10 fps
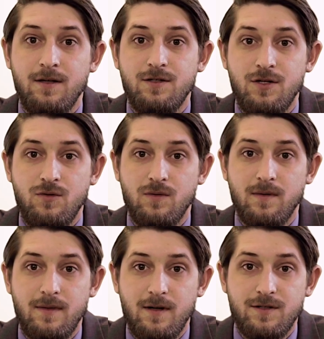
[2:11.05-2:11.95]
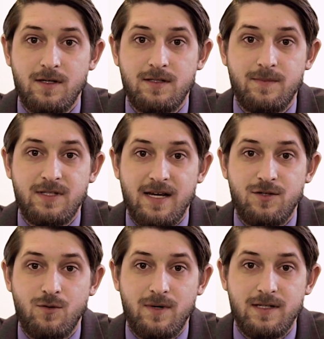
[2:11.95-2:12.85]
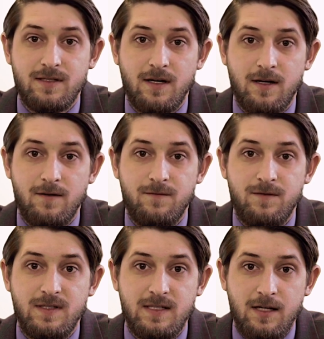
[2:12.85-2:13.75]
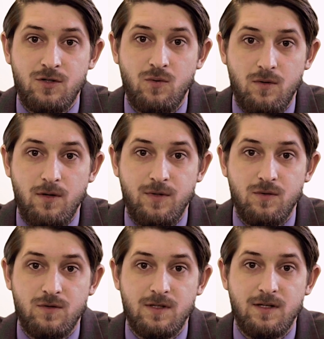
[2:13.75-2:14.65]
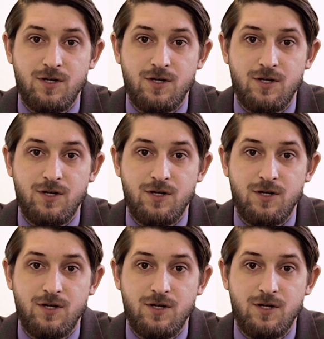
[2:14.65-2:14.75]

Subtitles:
2, there's a substantial risk of sexual abuse to the